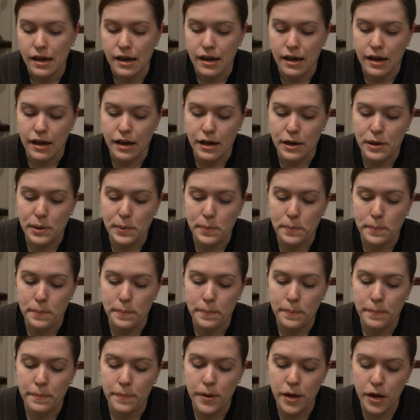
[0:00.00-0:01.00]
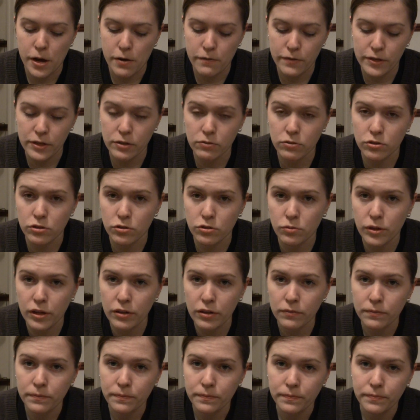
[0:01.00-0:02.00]
But hopefully it will do
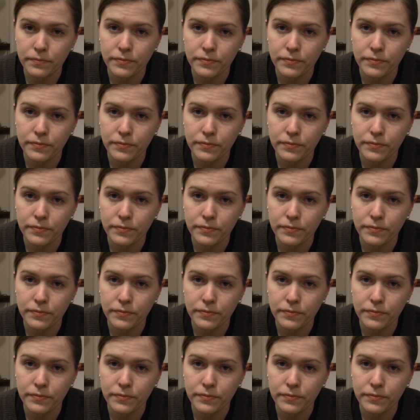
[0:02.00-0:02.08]
well.